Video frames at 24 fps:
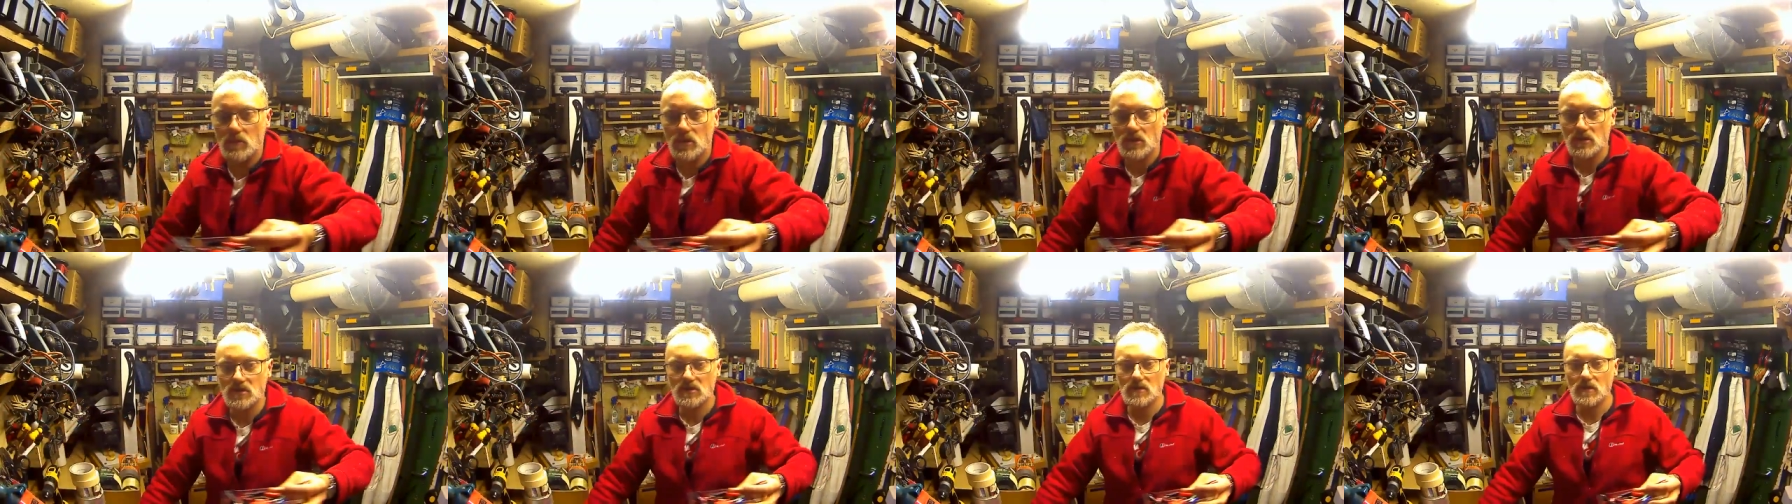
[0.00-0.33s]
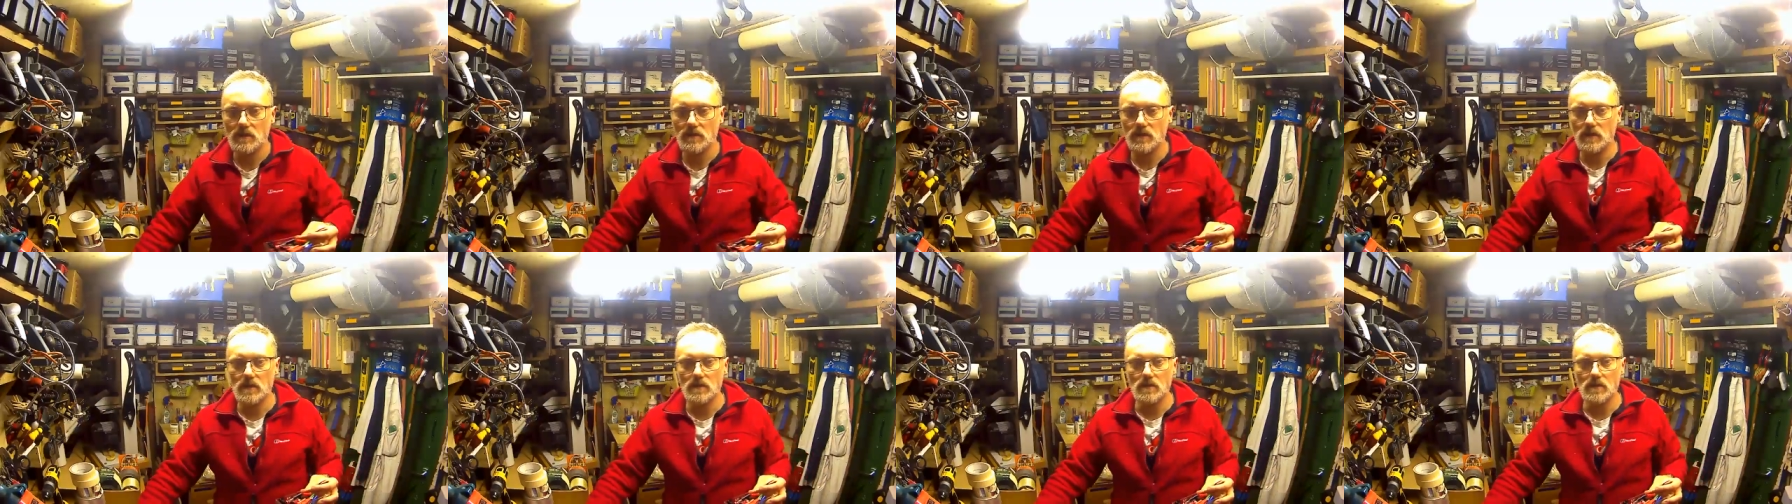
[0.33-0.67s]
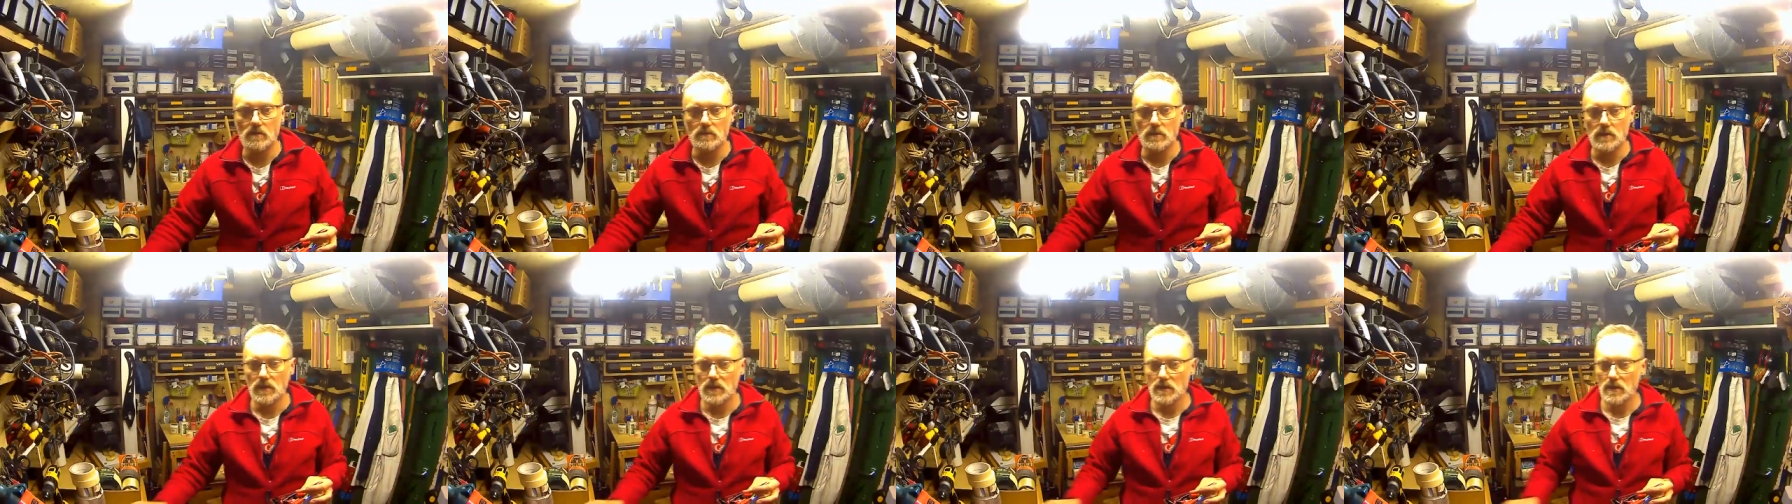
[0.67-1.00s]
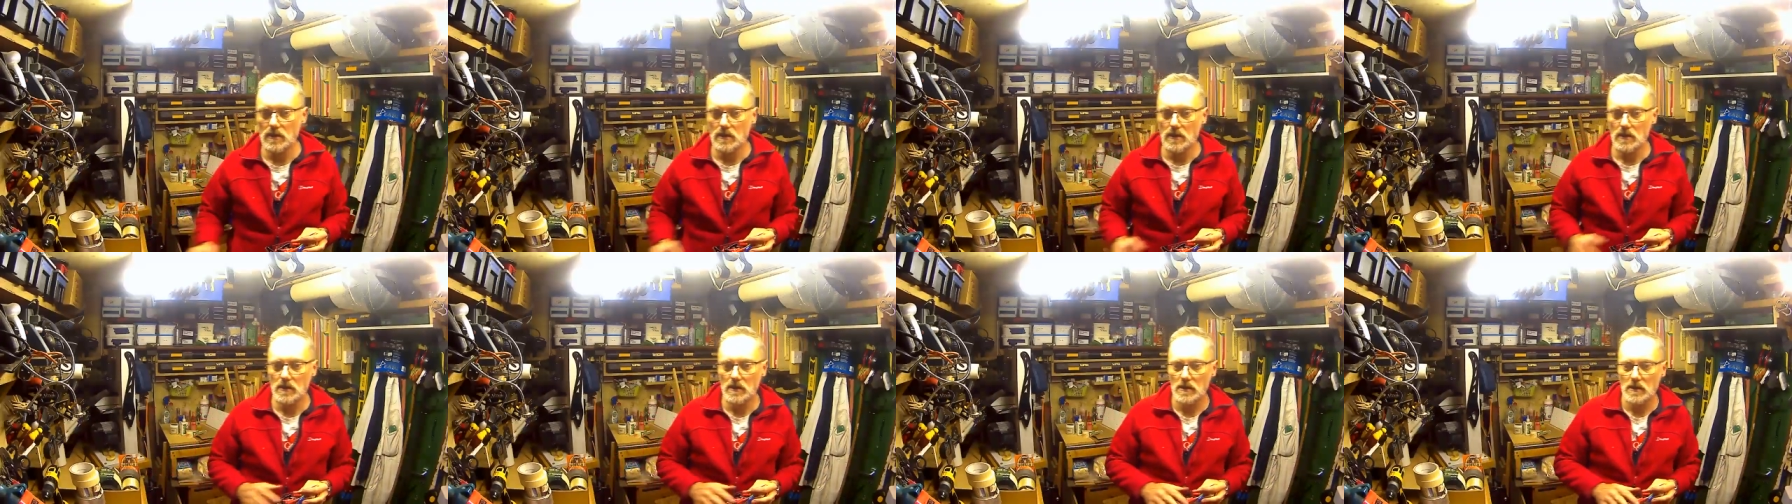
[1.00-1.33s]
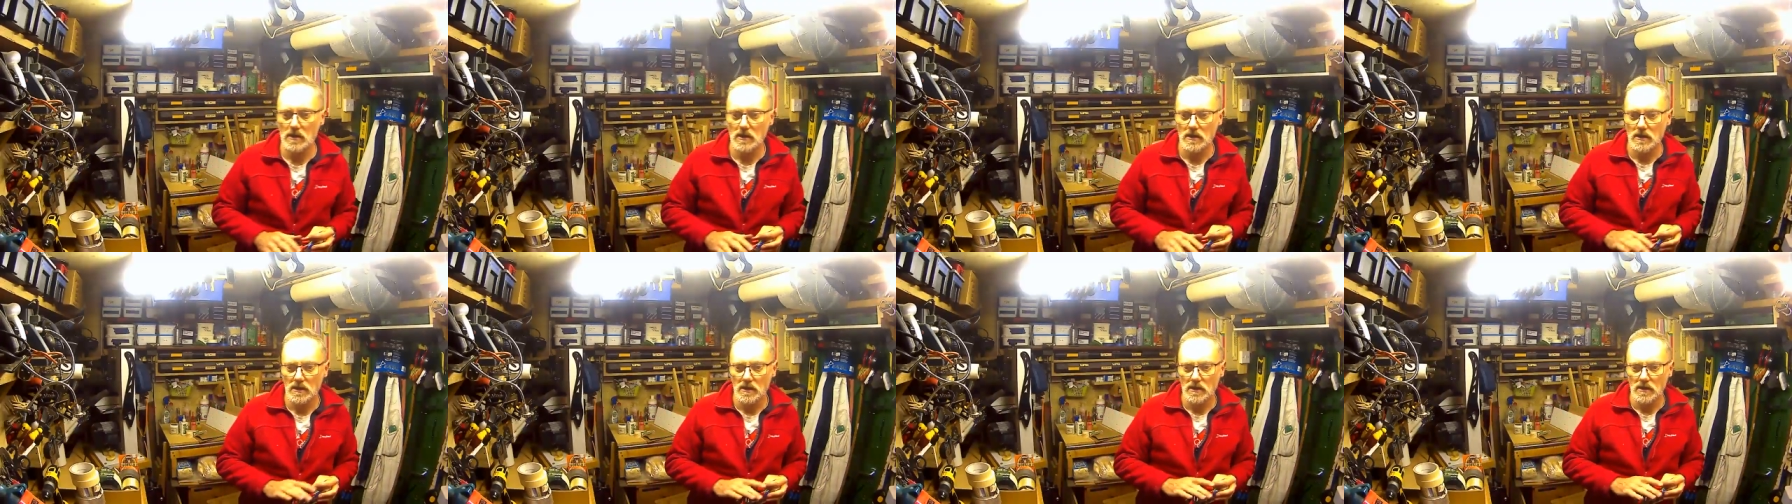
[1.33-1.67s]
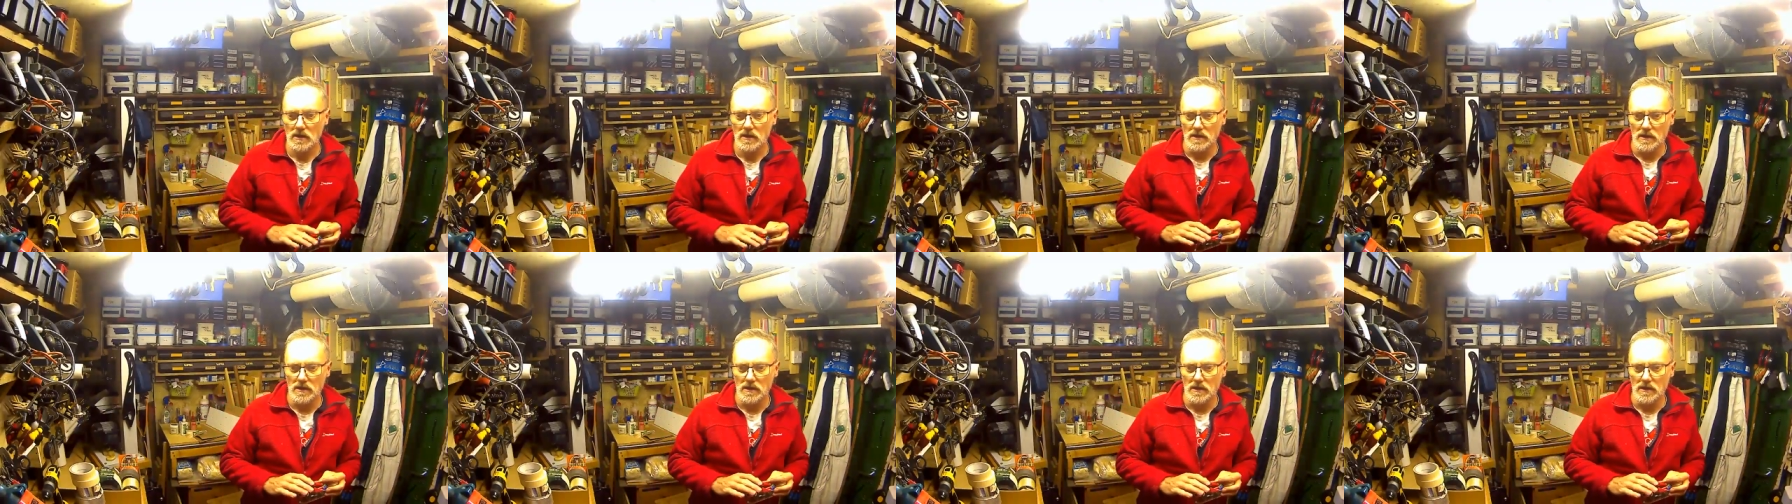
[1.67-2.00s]
much stuff in them
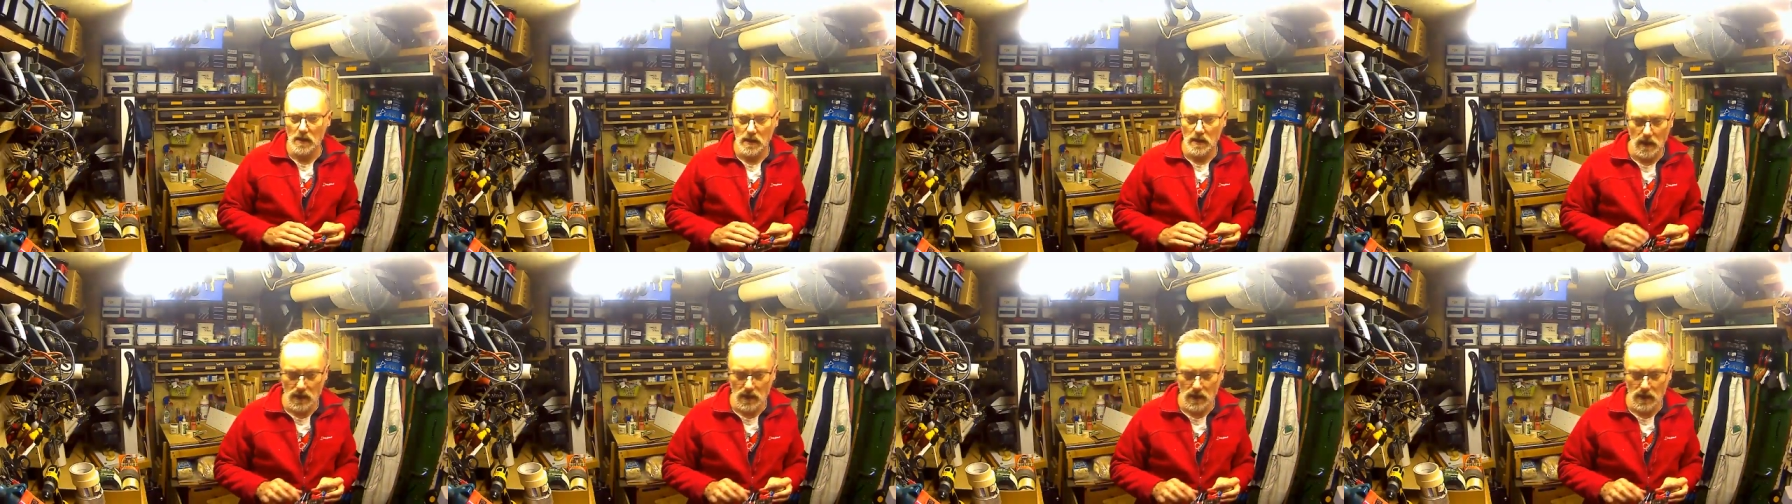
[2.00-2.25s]
you can't